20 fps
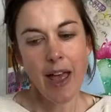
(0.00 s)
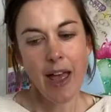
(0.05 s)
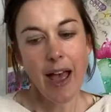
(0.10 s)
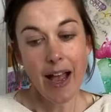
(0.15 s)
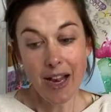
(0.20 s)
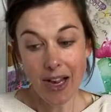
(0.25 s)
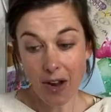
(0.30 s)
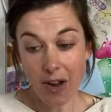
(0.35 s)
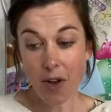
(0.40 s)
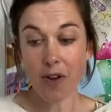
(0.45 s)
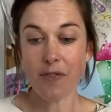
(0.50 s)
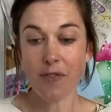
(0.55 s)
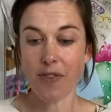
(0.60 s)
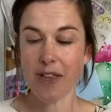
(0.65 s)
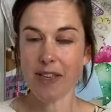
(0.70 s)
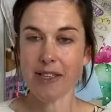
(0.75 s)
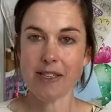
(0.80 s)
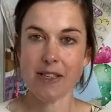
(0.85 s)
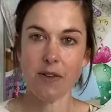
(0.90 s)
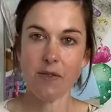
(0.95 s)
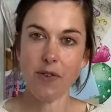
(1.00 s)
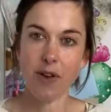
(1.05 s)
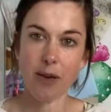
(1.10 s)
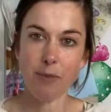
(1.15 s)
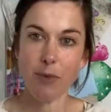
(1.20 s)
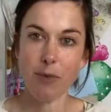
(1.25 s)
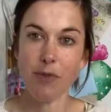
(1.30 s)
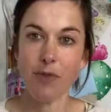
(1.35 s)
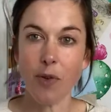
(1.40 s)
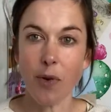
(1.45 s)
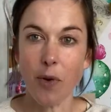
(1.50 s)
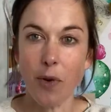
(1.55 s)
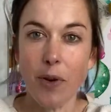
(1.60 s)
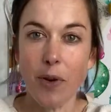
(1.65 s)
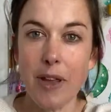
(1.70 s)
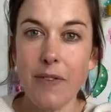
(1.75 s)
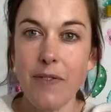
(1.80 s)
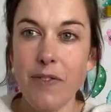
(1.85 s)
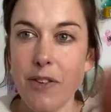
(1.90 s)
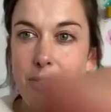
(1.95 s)
A lot of this you've heard before
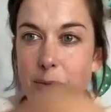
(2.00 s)
if you've